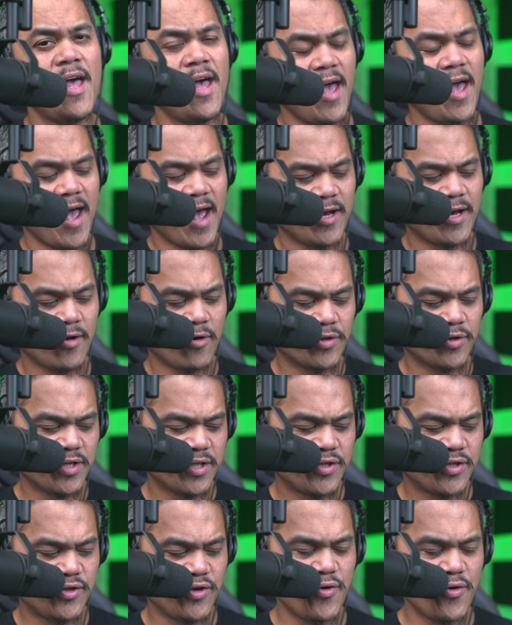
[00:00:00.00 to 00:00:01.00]
And on the
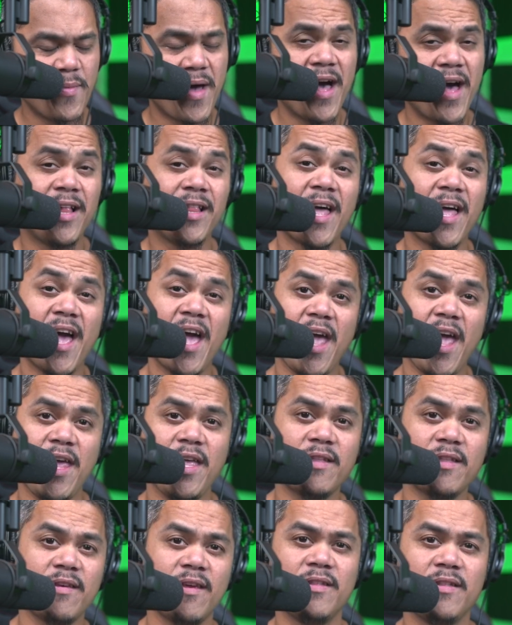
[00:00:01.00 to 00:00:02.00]
Zoom
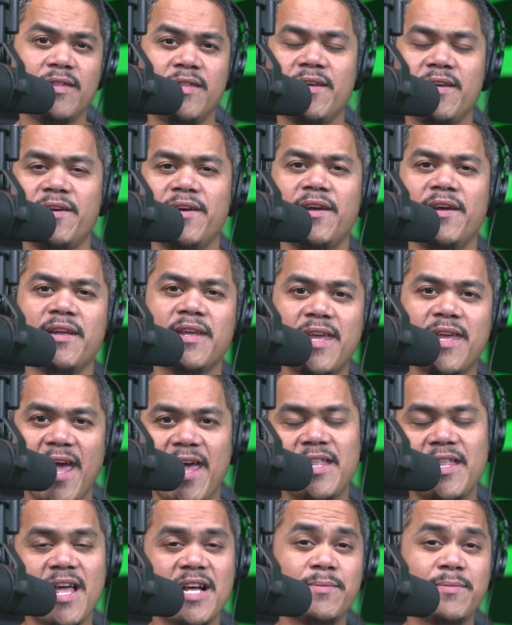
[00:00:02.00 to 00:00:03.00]
L8, the
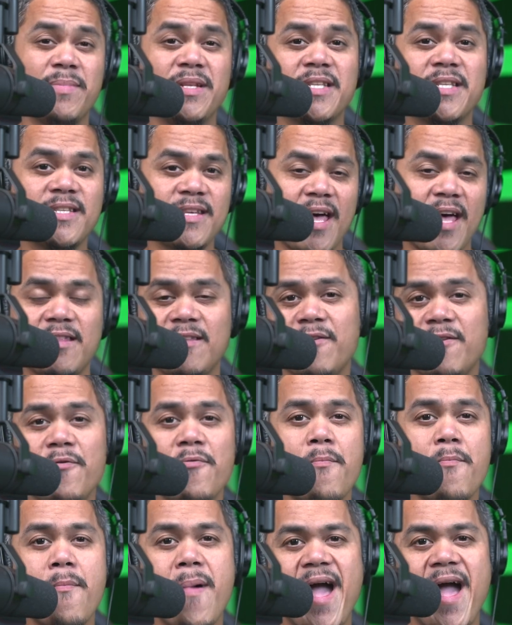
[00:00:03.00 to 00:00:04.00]
gain has been set to
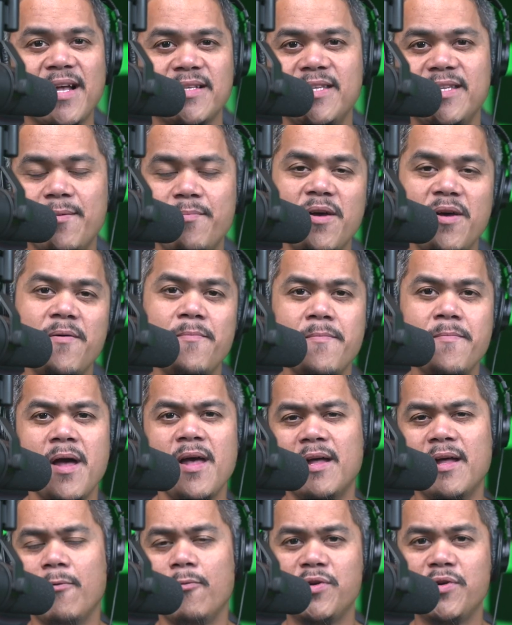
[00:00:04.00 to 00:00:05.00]
maximum,
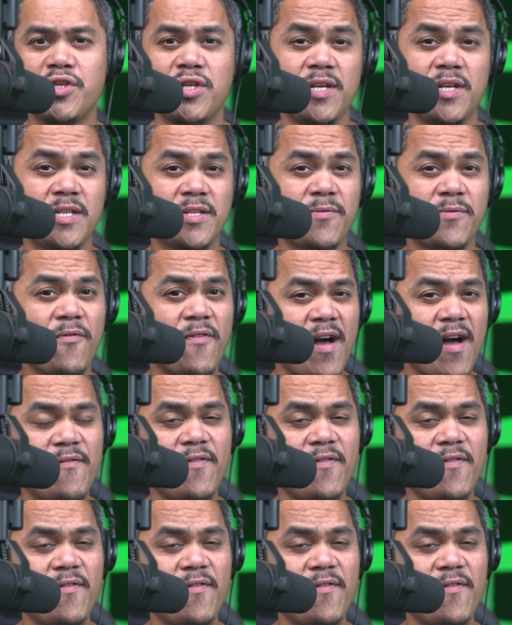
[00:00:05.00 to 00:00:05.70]
which is 5